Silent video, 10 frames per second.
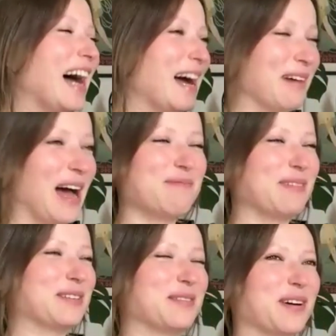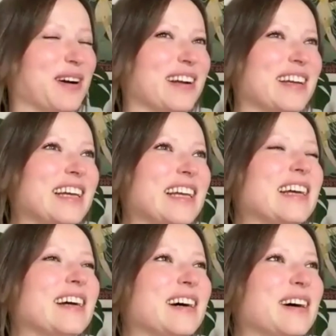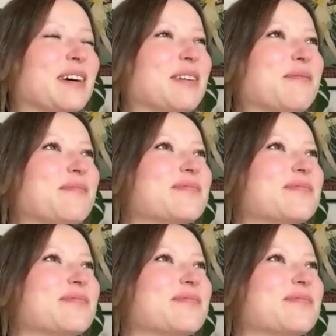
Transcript: I'm happy to work. Um,